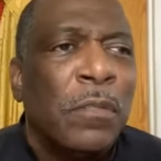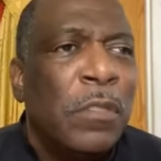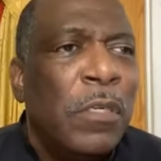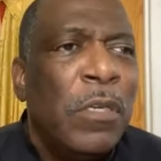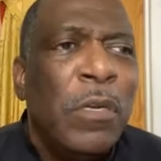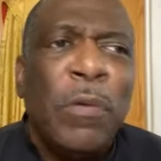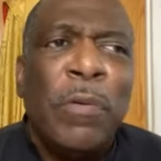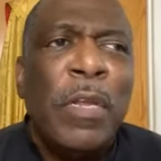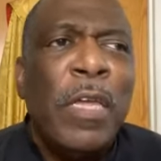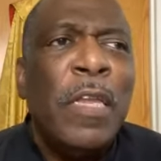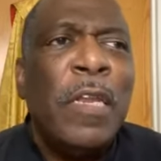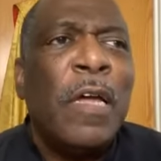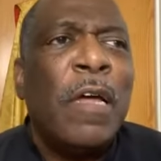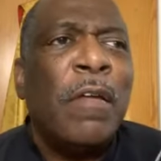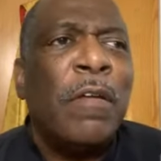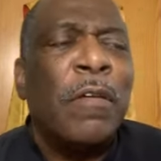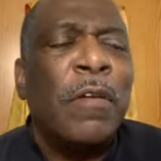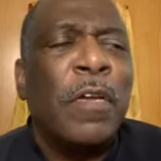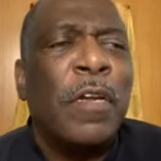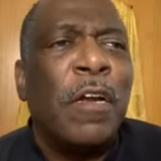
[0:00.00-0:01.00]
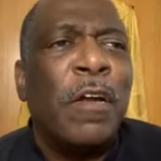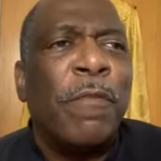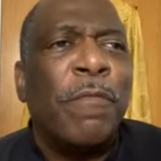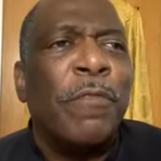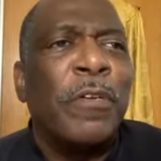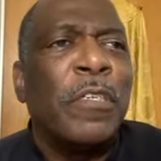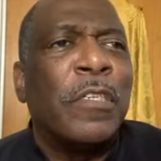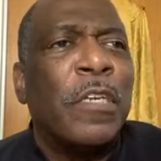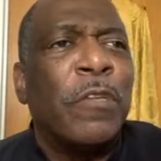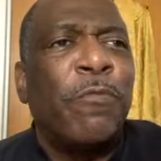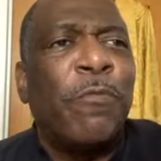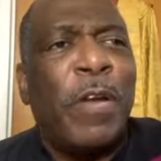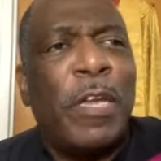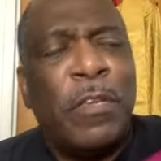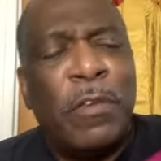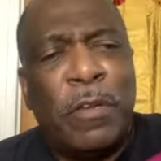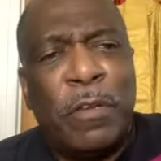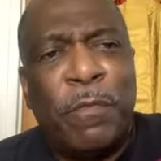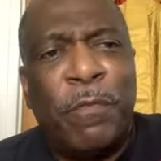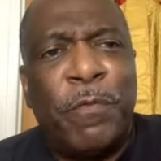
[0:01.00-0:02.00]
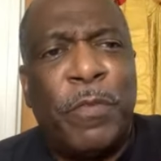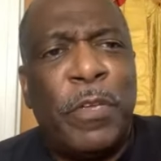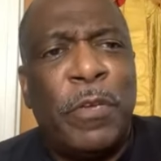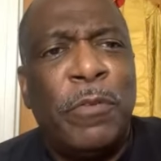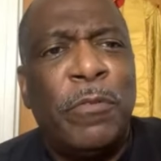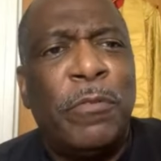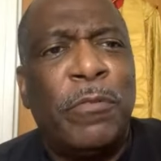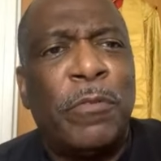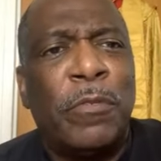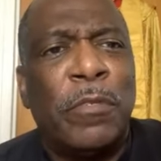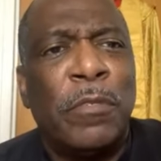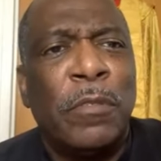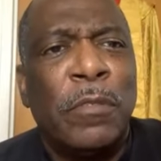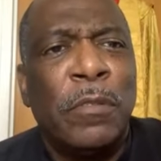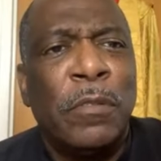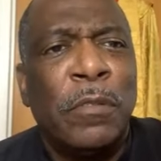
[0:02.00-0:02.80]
You don't need all the coverings. That's why you're confused.